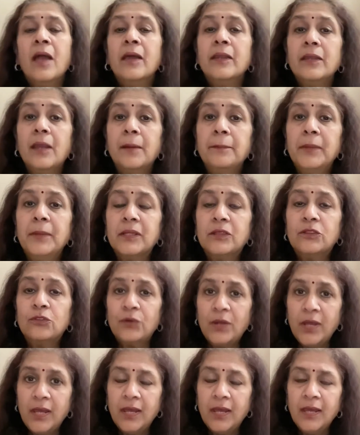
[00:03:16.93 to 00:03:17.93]
Number
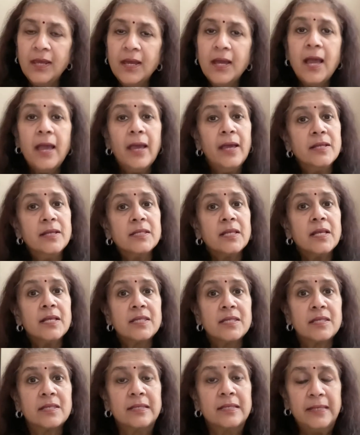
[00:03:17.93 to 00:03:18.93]
three is
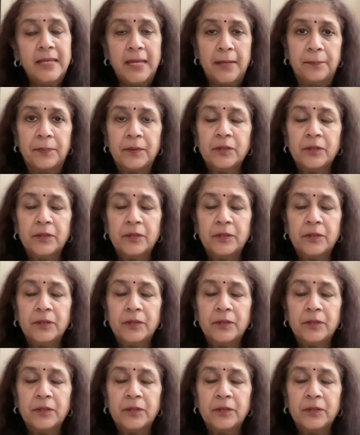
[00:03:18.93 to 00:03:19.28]
sleep.